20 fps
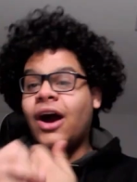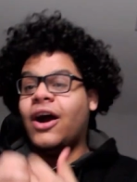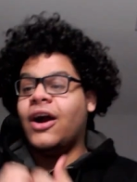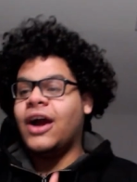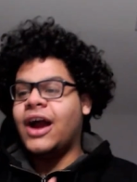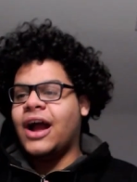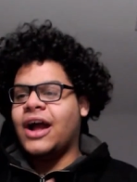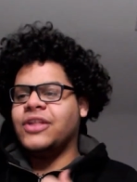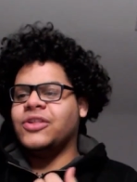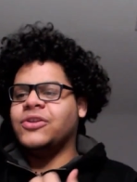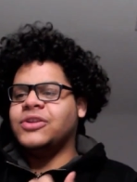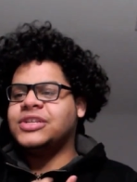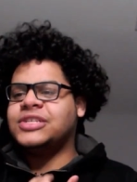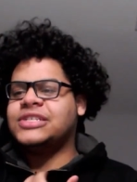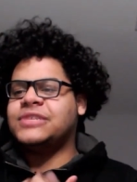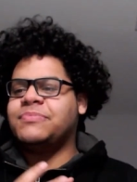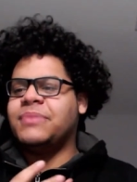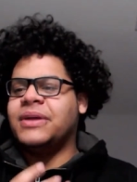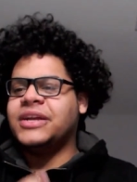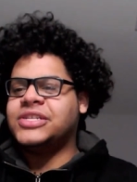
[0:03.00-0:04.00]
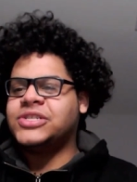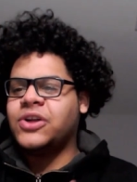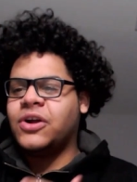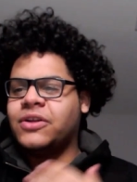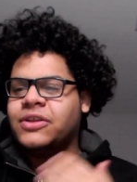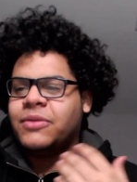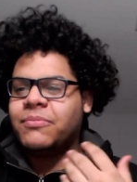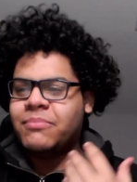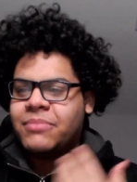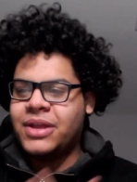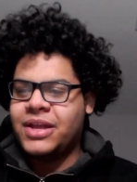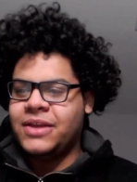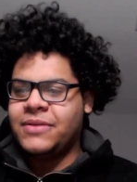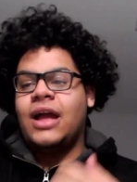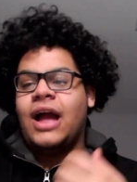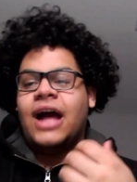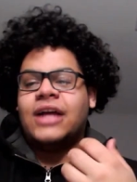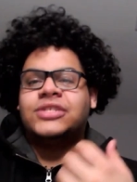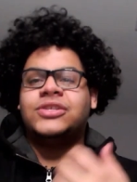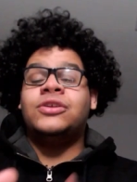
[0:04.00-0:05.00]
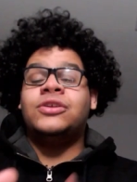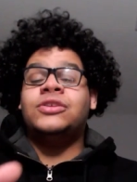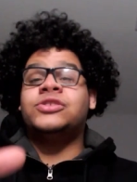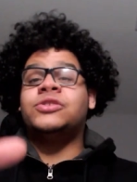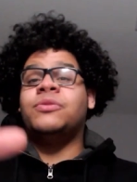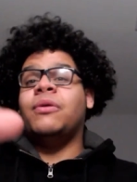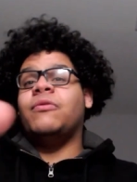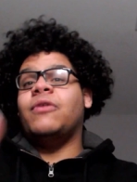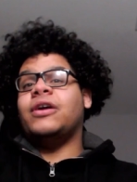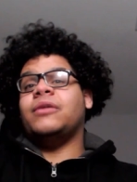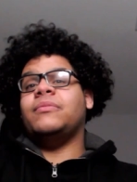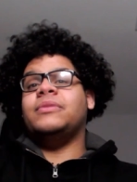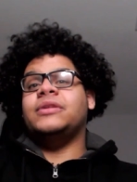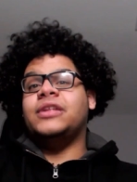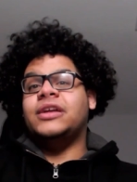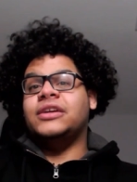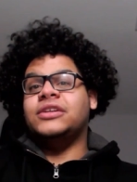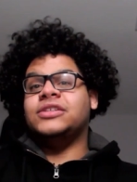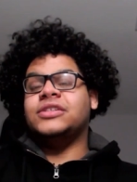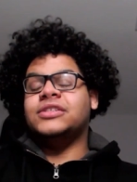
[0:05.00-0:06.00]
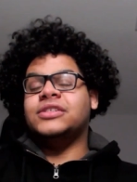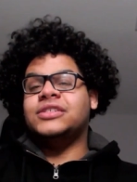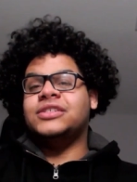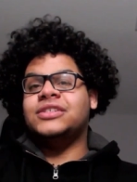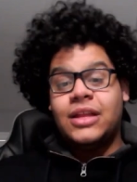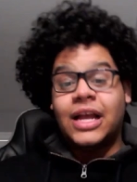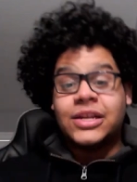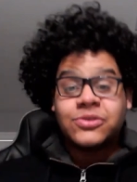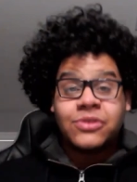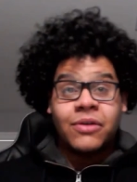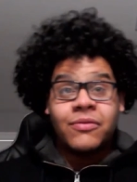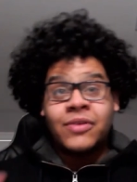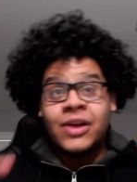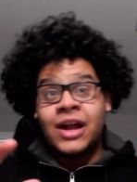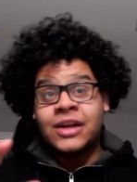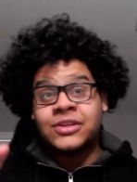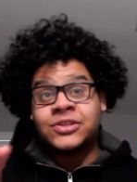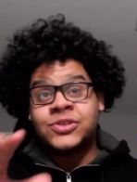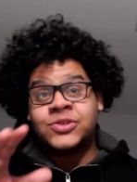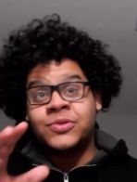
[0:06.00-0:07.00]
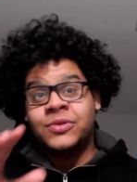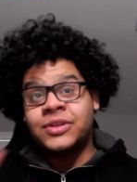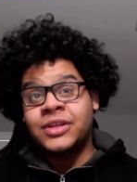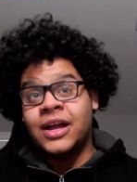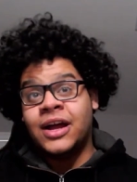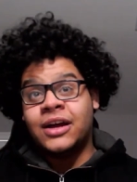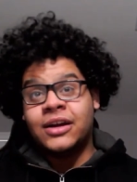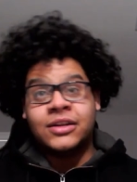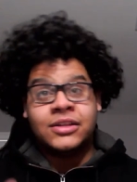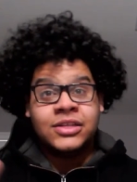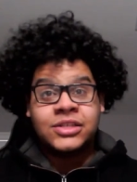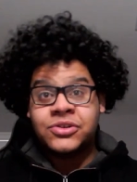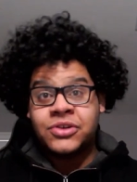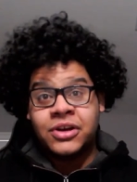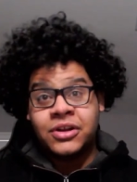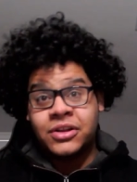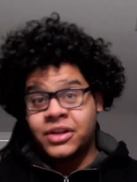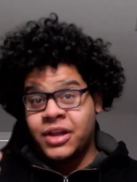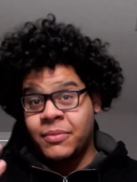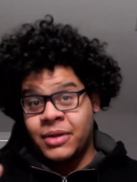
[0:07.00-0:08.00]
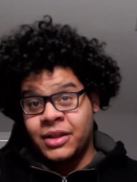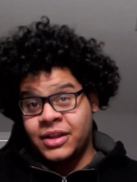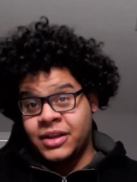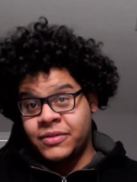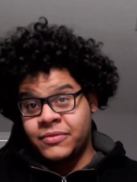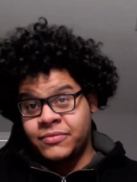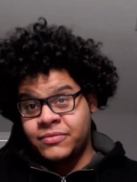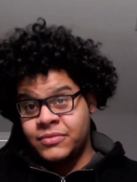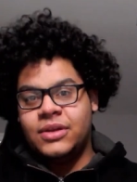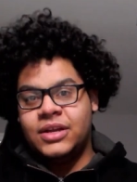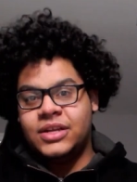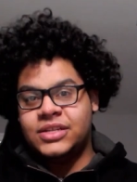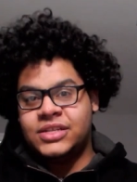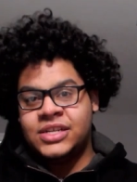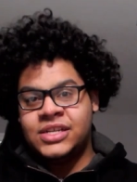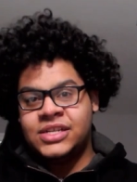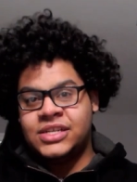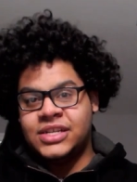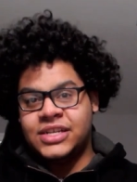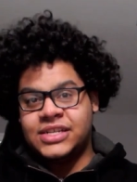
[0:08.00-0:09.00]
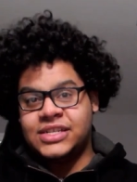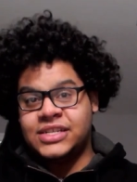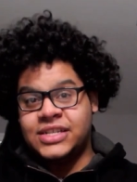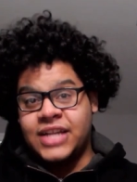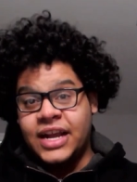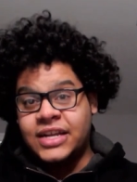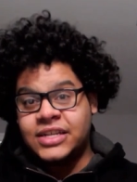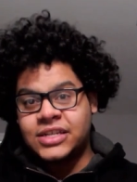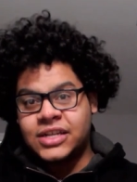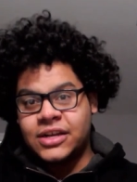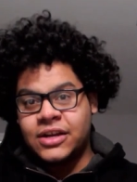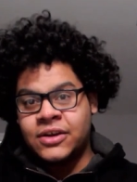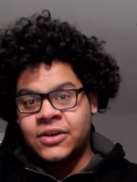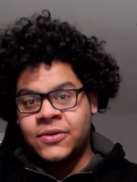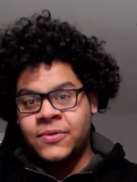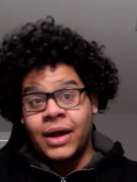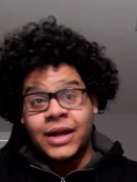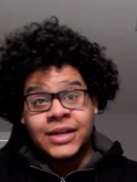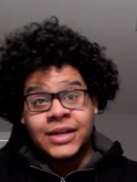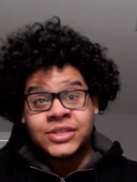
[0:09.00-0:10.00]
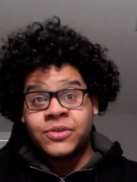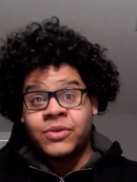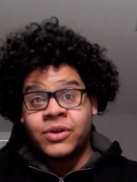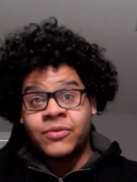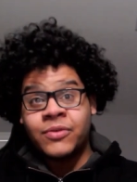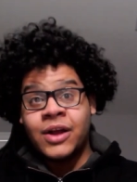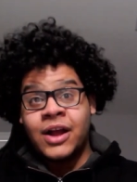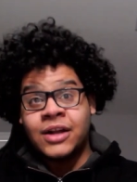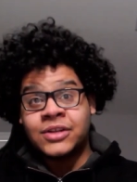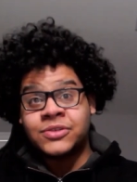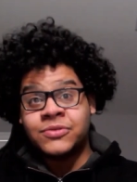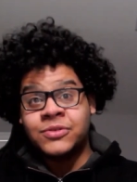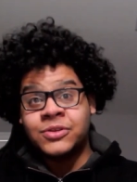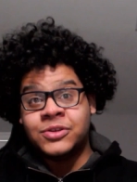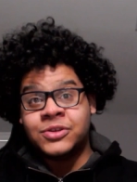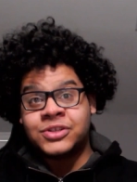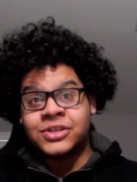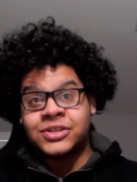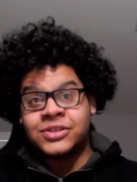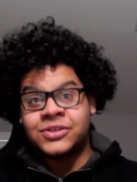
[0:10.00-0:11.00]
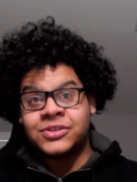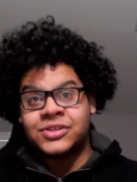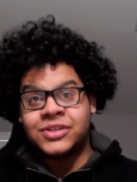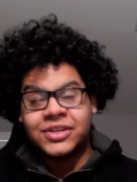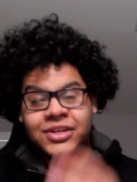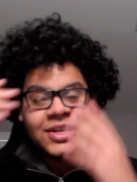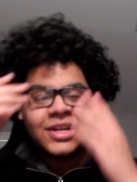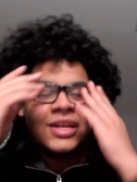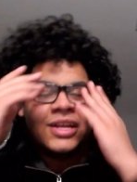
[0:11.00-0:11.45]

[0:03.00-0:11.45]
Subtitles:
Alright, I know this is based on a meme. I saw this on my recommendations. That's why I'm reacting to it now, because this trailer came out like, it says 6 days ago. But I still wanna react to it, it looks interesting.